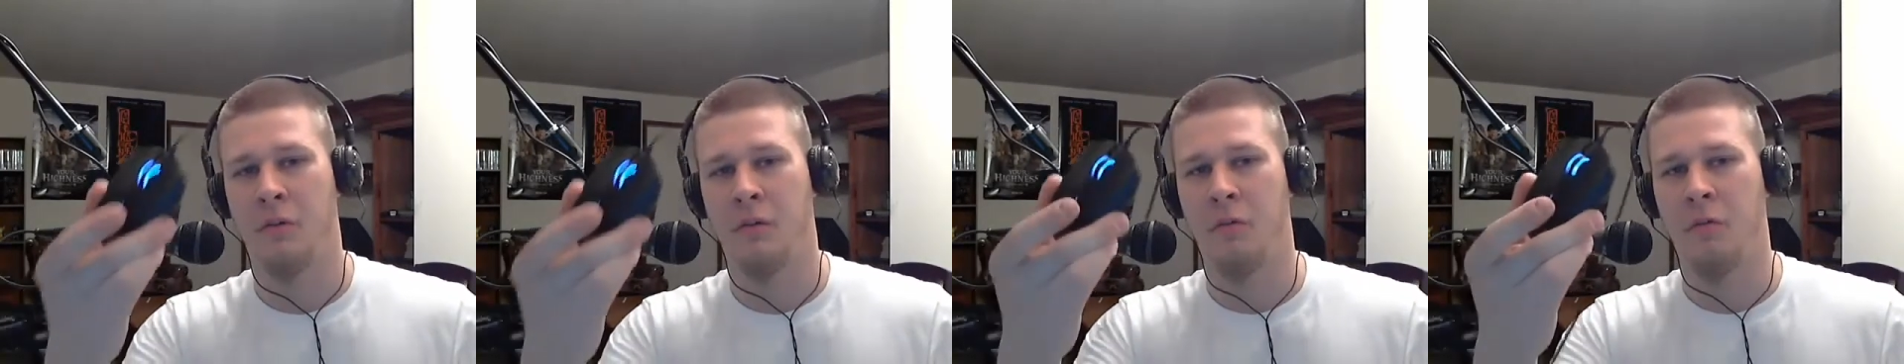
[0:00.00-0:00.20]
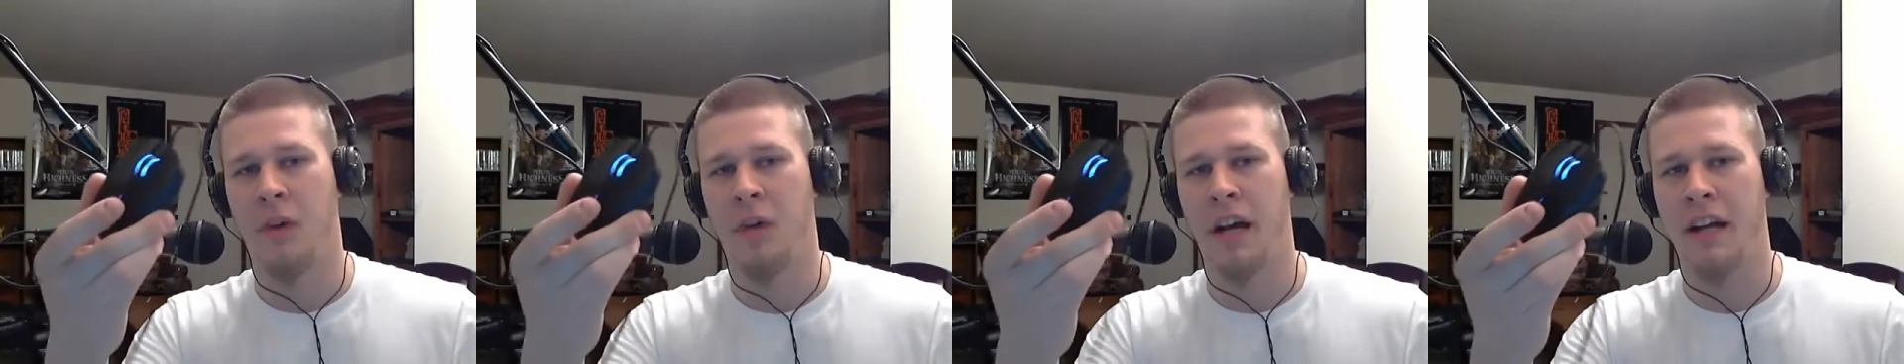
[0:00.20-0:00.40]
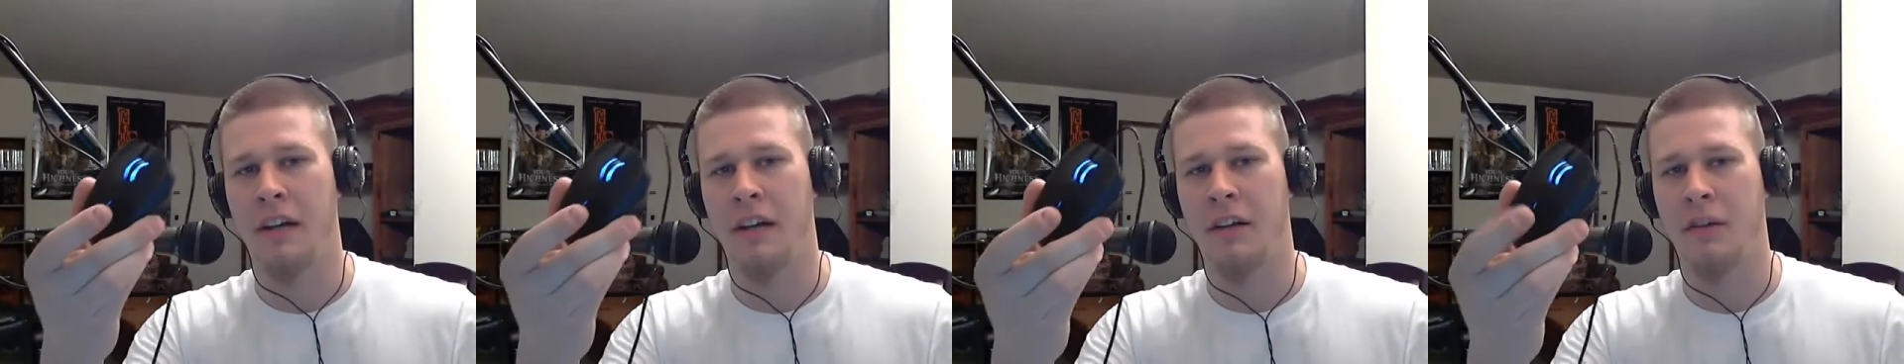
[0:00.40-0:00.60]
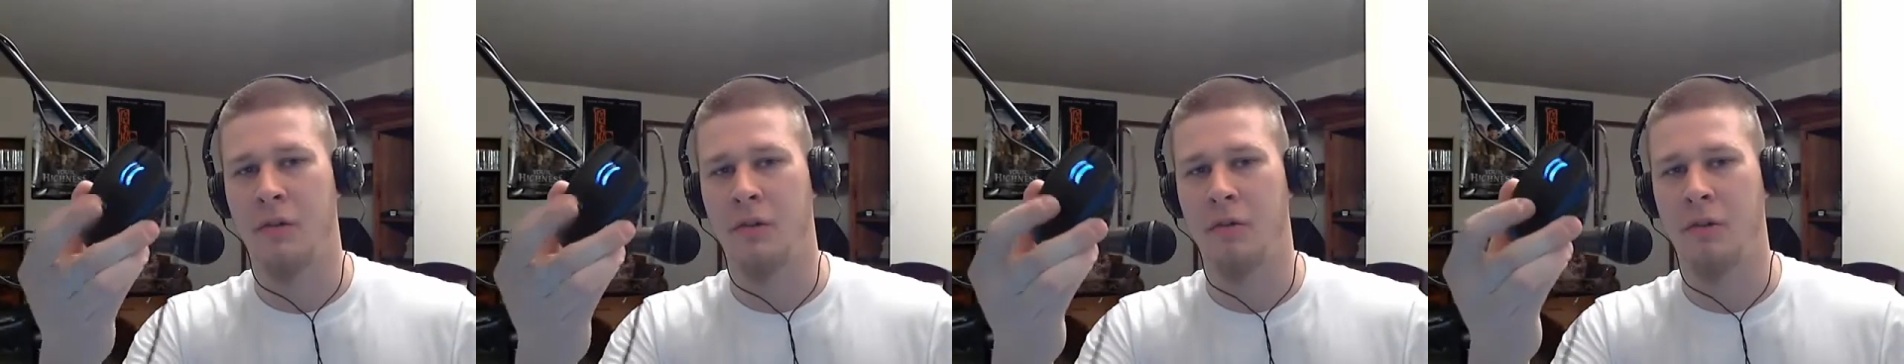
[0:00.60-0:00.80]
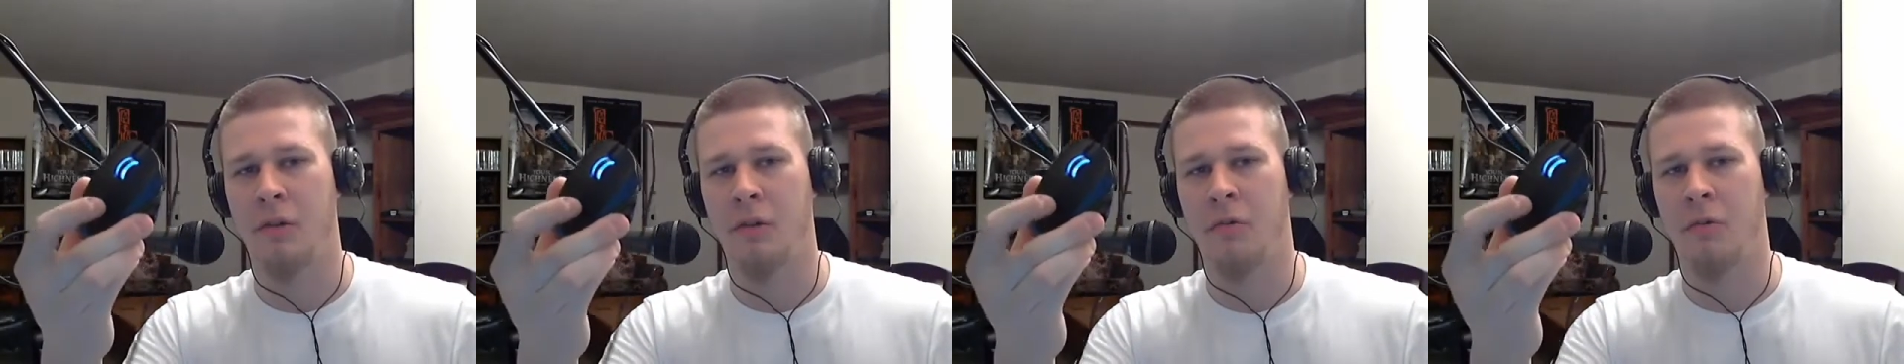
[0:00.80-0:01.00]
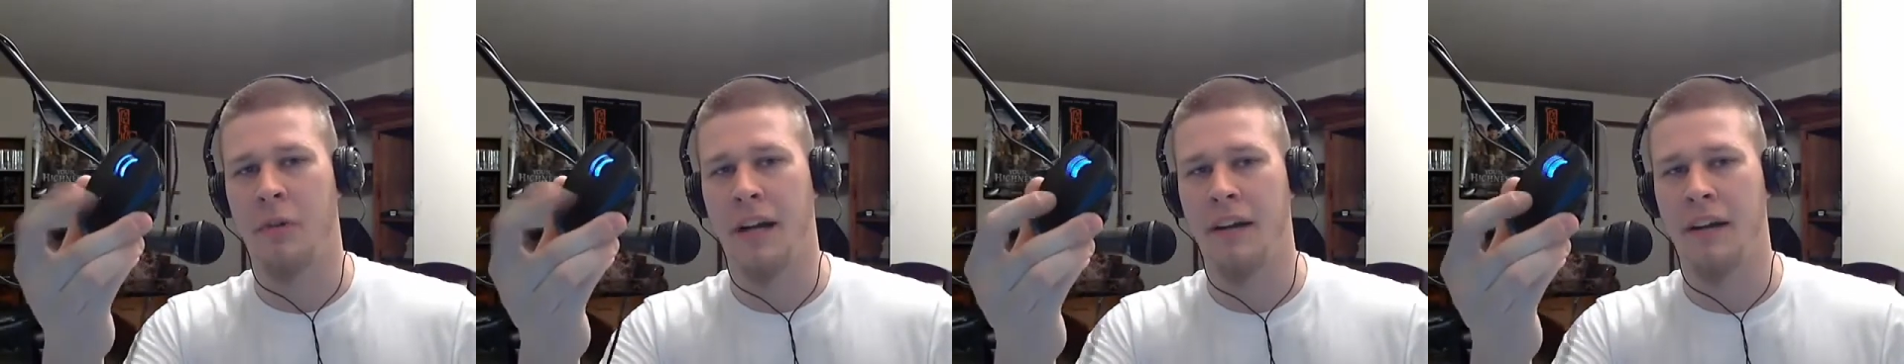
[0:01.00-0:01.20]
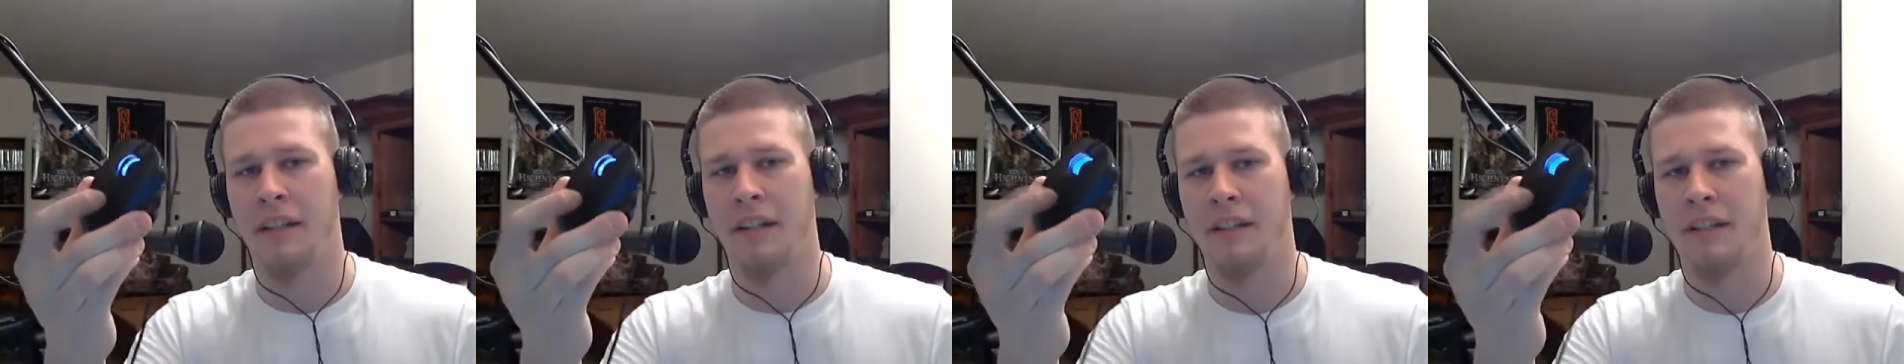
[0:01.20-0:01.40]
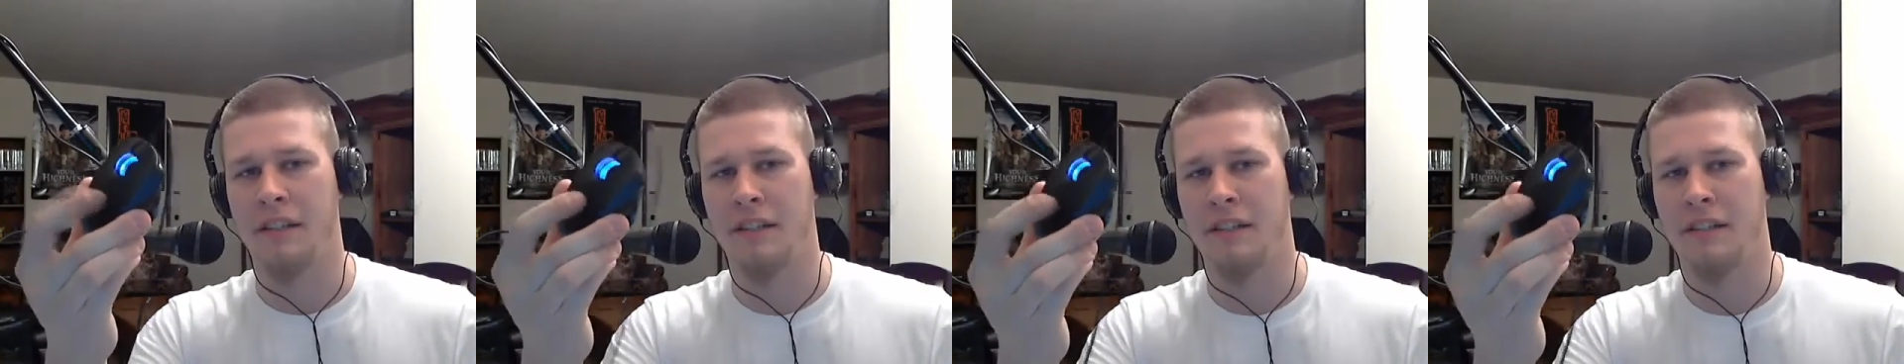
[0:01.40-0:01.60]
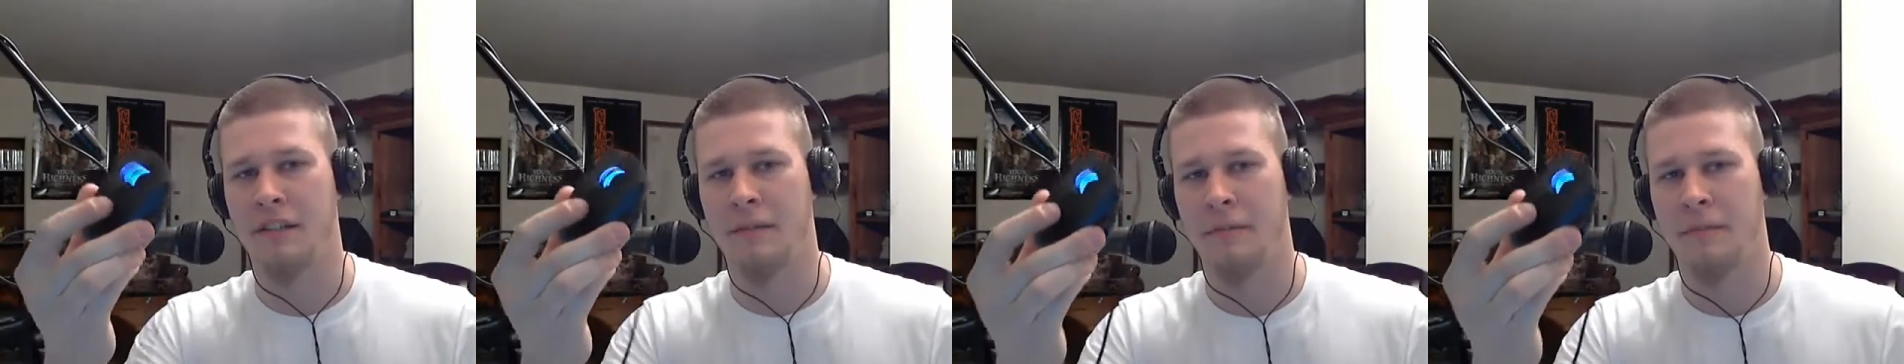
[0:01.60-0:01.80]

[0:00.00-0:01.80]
wired or wireless.